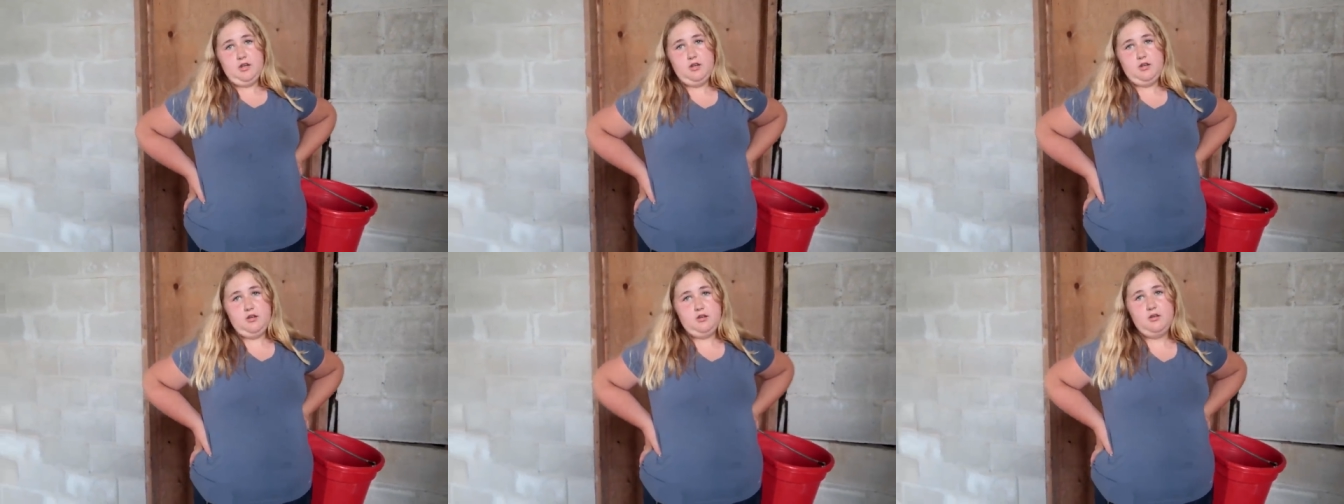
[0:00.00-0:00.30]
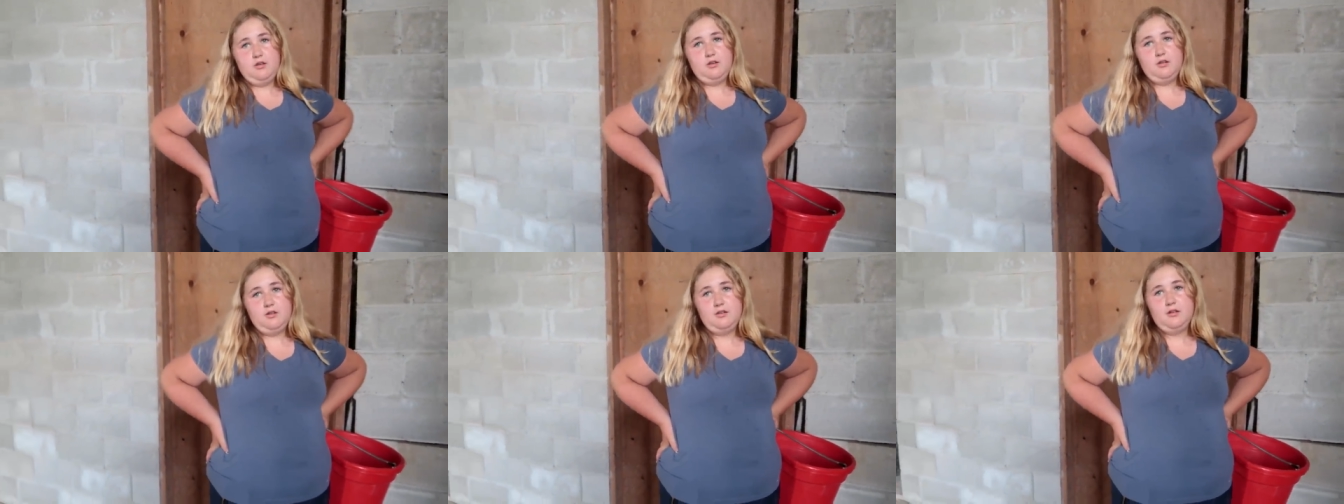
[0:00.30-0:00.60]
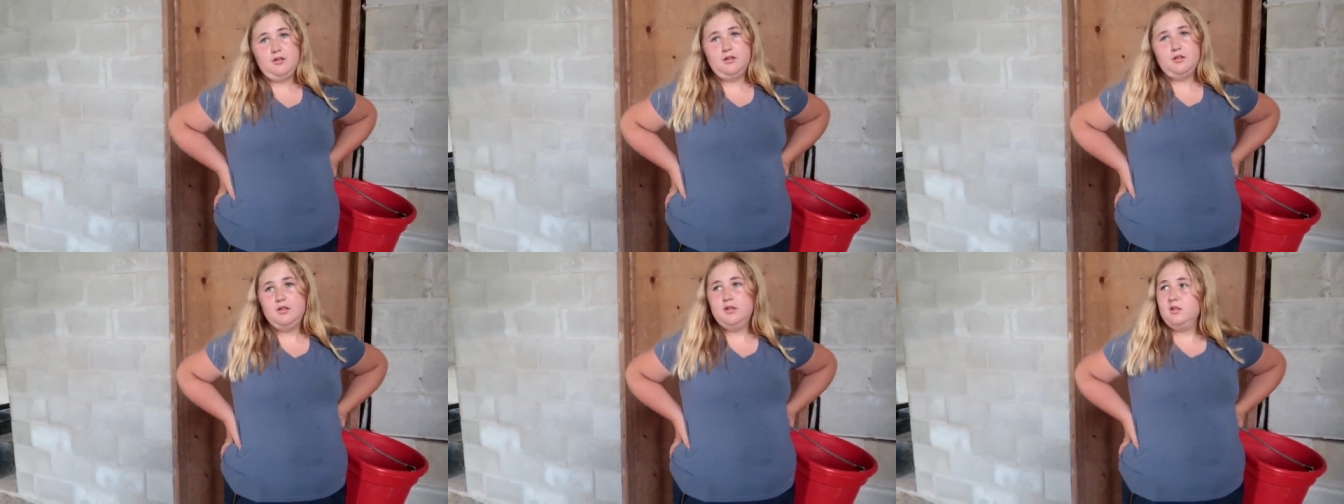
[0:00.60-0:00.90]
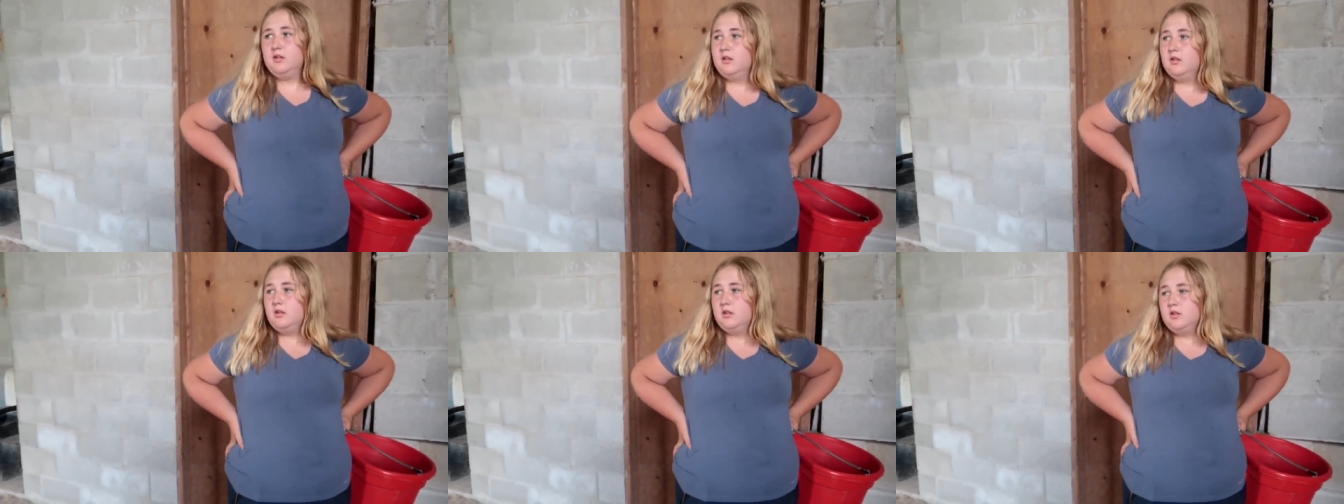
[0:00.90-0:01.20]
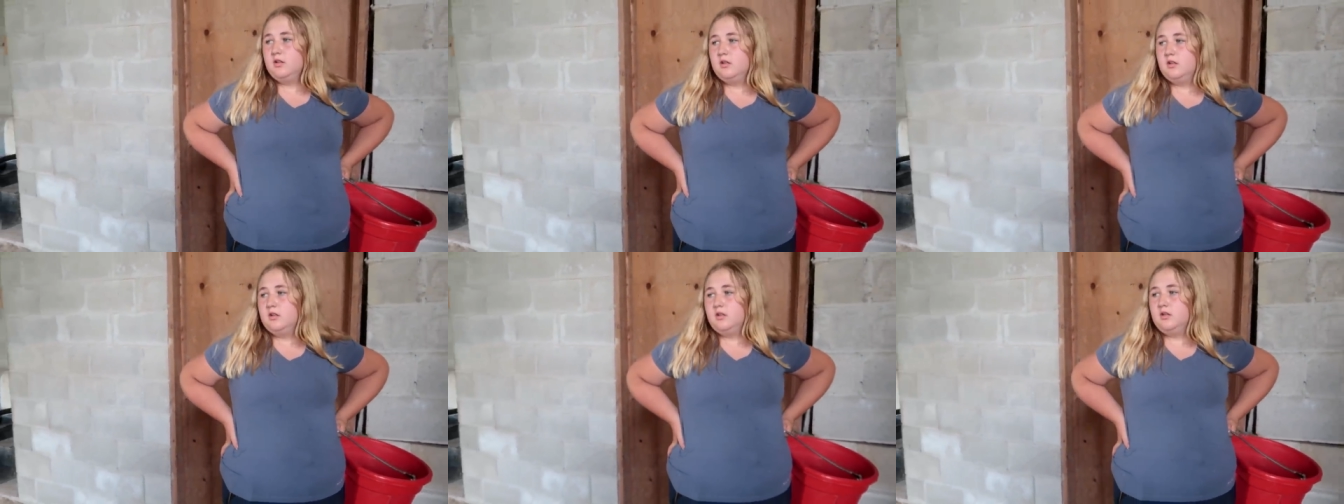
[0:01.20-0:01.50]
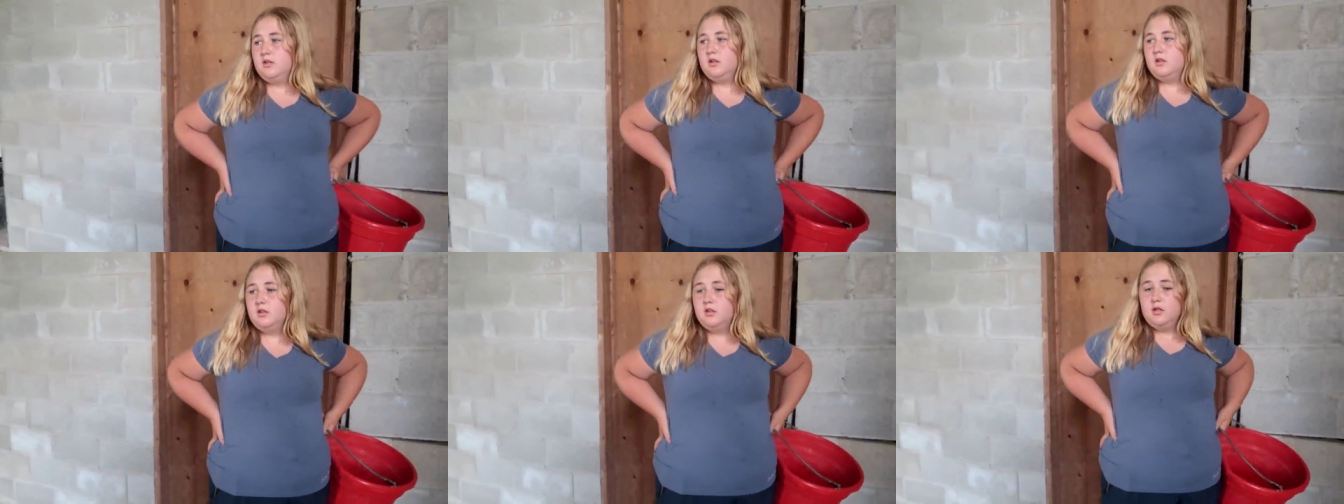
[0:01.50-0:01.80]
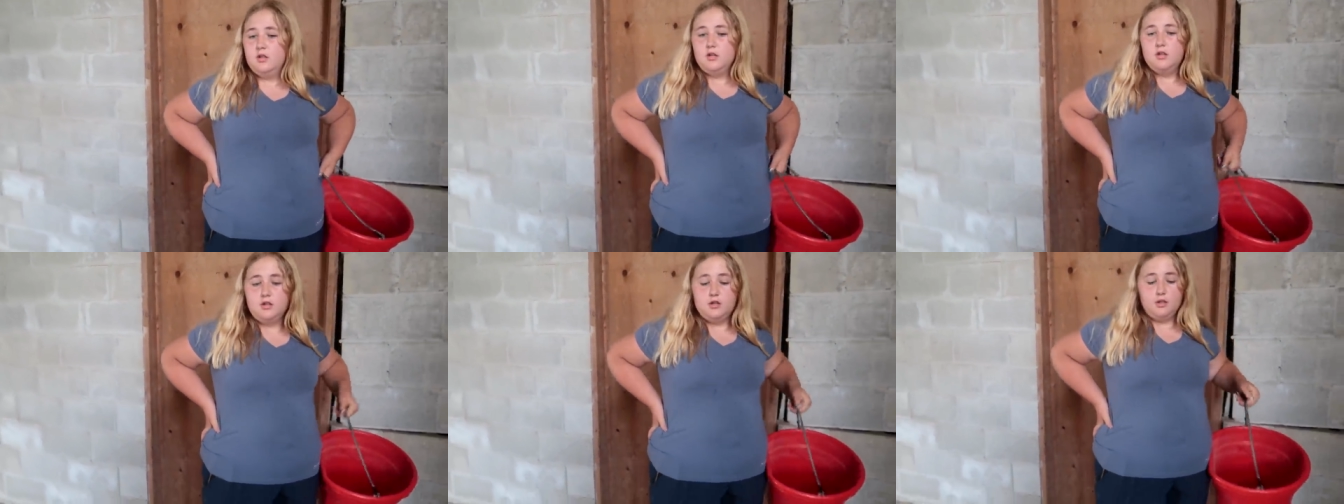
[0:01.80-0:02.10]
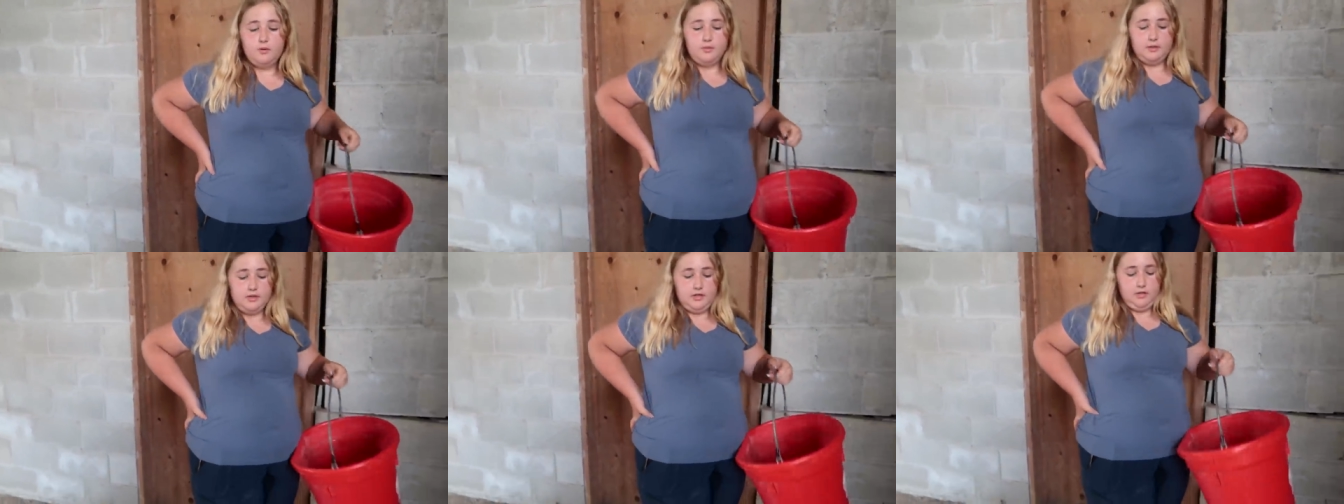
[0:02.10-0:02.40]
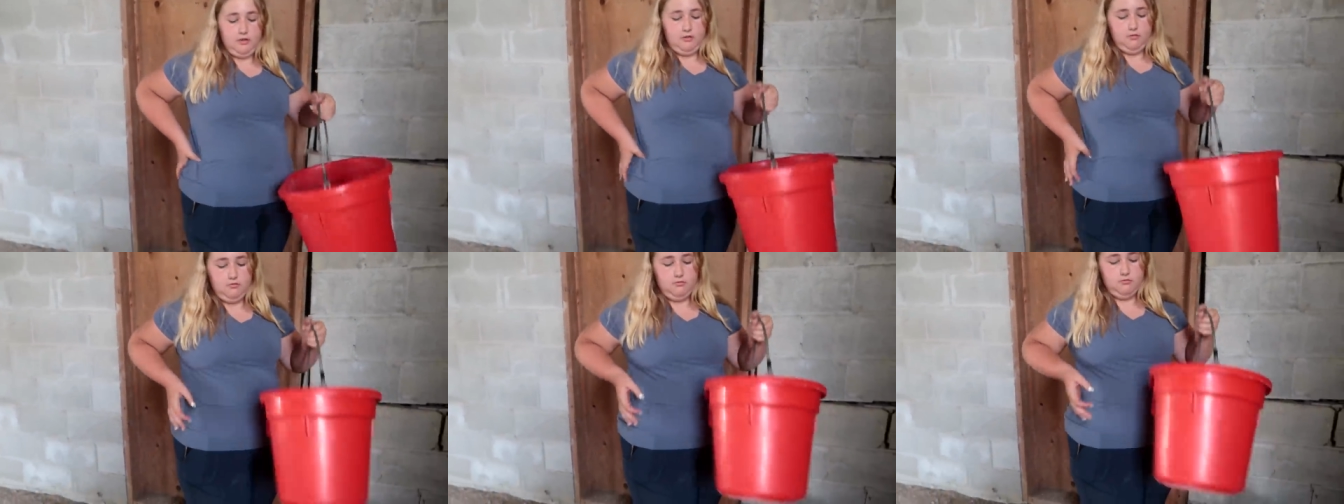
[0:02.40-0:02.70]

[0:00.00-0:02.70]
Yeah, we need Gabby. No, we don't.